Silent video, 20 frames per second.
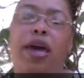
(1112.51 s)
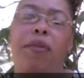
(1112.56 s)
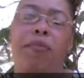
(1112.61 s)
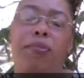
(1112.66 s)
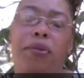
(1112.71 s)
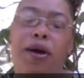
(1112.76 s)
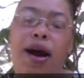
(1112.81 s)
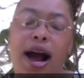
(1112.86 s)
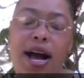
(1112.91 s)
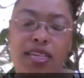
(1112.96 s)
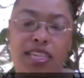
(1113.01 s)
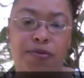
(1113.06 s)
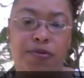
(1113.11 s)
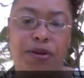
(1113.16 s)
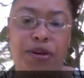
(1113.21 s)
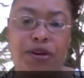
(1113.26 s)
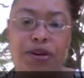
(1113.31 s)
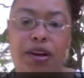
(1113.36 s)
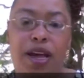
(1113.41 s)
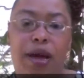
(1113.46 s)
and
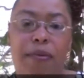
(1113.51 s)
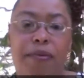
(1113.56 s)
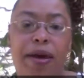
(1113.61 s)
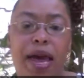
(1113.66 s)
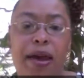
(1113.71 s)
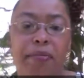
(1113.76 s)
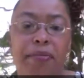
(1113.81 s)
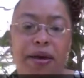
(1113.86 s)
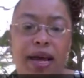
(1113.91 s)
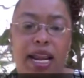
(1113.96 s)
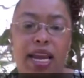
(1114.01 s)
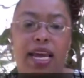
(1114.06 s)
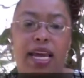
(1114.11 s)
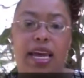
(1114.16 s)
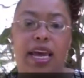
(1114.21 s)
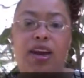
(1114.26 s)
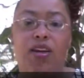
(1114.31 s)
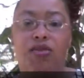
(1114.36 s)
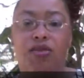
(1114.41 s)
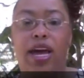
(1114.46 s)
prosper and make money
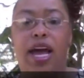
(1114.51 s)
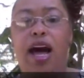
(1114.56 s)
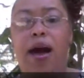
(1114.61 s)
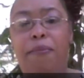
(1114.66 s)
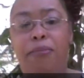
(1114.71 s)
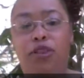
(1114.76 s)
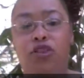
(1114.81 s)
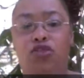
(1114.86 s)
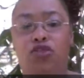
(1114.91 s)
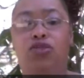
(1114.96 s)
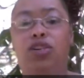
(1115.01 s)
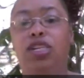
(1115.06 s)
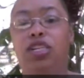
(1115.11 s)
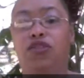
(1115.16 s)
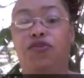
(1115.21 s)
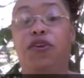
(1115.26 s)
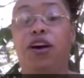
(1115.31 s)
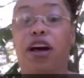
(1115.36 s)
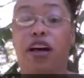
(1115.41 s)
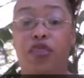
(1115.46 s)
and create
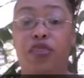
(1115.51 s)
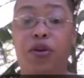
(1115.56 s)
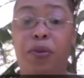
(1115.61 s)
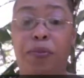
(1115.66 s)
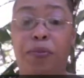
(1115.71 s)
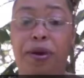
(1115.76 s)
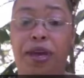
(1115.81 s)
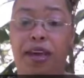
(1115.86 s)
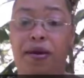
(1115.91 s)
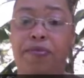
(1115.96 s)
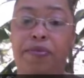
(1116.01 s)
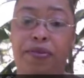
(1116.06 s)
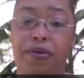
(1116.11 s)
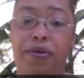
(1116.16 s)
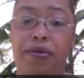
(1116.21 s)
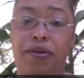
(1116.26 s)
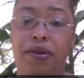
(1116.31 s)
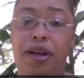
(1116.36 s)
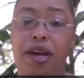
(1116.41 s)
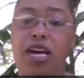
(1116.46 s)
opportunities for other
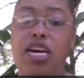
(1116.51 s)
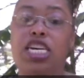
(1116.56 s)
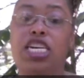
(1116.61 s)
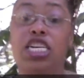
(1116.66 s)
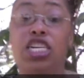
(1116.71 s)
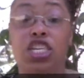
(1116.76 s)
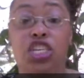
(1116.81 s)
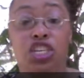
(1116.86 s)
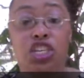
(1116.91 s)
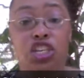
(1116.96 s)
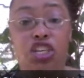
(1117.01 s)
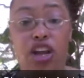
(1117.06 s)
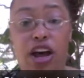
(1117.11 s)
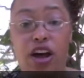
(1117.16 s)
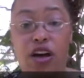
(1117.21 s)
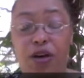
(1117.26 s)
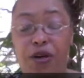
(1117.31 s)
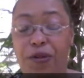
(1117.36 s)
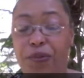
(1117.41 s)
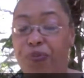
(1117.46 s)
people.
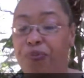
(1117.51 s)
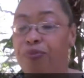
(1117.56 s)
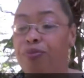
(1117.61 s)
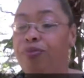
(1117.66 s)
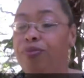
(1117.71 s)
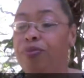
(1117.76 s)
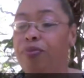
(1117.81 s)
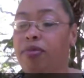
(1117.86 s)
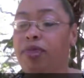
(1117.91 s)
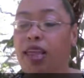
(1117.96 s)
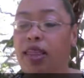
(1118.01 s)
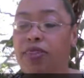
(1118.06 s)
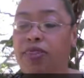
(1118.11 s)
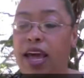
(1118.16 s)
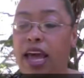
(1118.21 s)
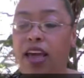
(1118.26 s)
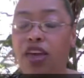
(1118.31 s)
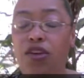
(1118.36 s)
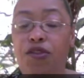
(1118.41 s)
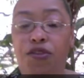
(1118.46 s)
So
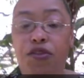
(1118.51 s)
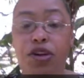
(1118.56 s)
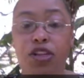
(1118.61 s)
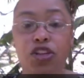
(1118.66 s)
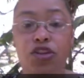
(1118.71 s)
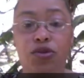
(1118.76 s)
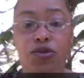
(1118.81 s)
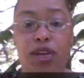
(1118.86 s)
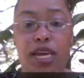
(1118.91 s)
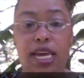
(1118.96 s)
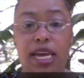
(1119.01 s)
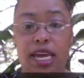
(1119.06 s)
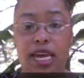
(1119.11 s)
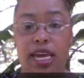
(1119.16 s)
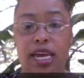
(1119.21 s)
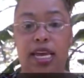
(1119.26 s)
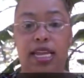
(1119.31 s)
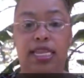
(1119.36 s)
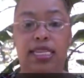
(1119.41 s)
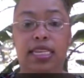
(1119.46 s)
thank you for tuning
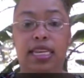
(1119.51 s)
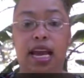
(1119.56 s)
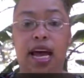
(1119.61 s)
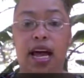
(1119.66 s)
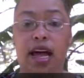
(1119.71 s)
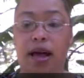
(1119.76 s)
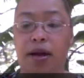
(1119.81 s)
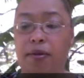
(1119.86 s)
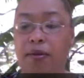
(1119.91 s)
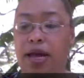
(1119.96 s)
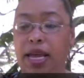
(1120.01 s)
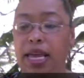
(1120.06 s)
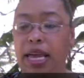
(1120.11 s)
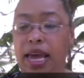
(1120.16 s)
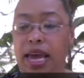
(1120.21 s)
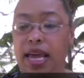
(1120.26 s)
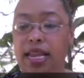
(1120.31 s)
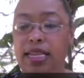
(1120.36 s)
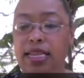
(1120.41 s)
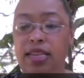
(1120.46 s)
in.
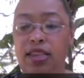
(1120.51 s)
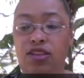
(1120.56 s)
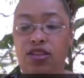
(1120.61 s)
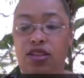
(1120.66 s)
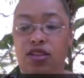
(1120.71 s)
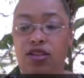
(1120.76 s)
Again,